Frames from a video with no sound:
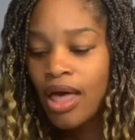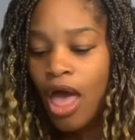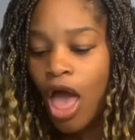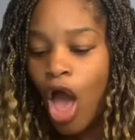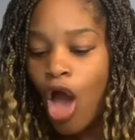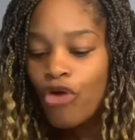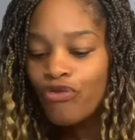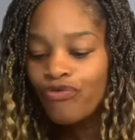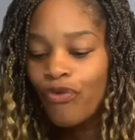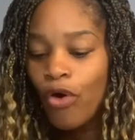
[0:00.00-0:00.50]

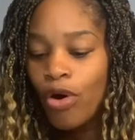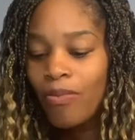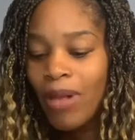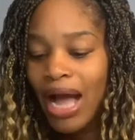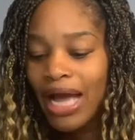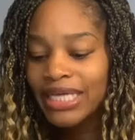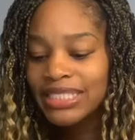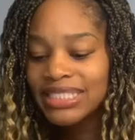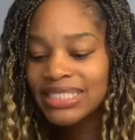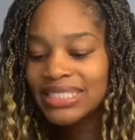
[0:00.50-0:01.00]
For
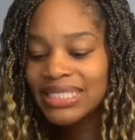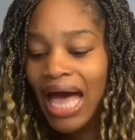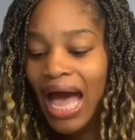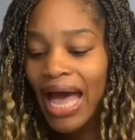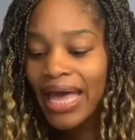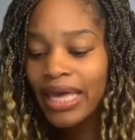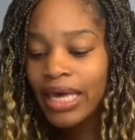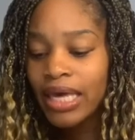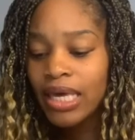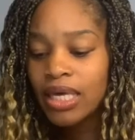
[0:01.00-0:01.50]
my
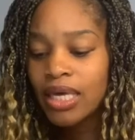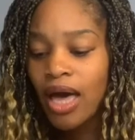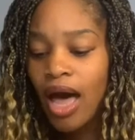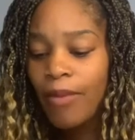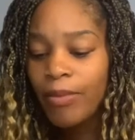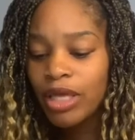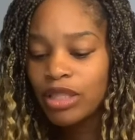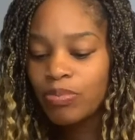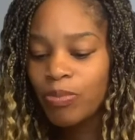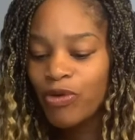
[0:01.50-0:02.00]
sighing
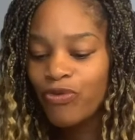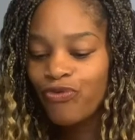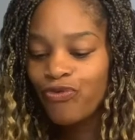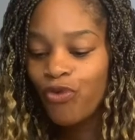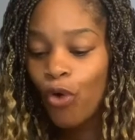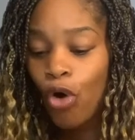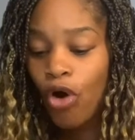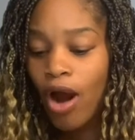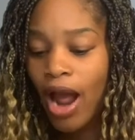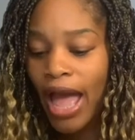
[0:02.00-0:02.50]
cometh
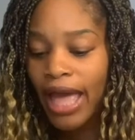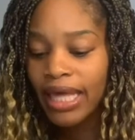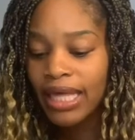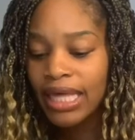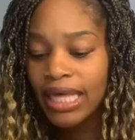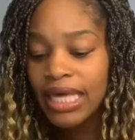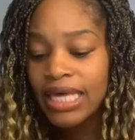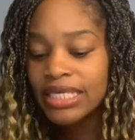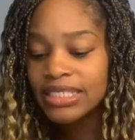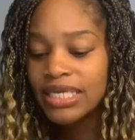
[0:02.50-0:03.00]
before I
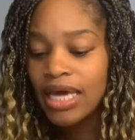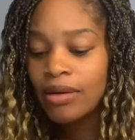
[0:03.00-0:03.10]
eat,